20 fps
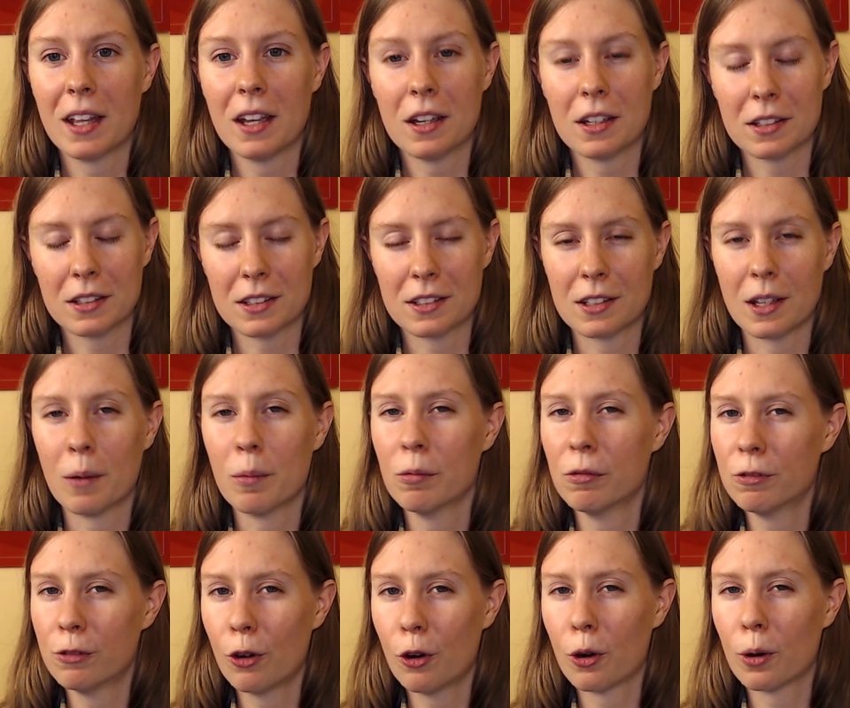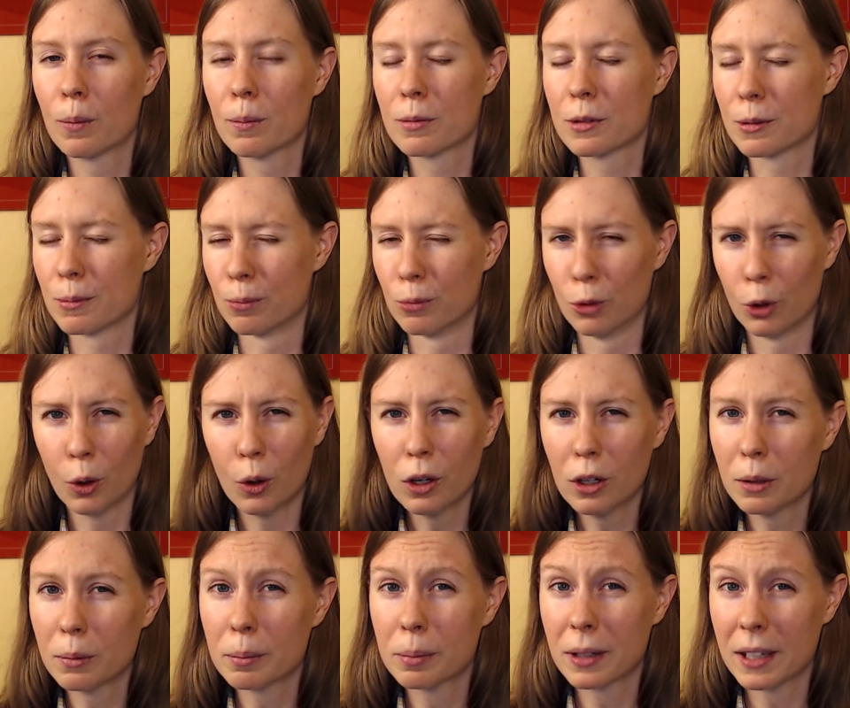some forms
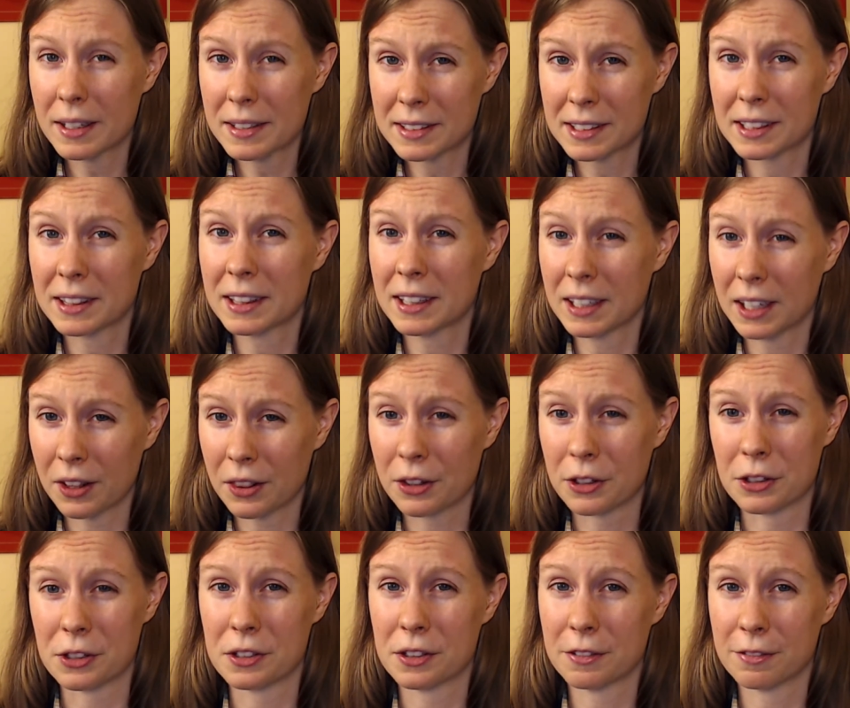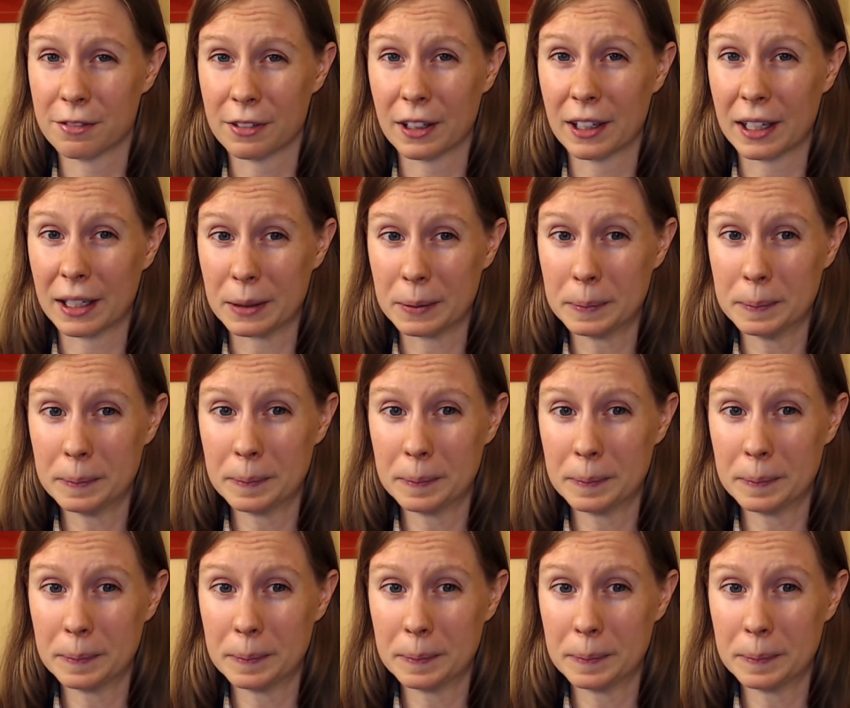more unpleasant than others to fill out.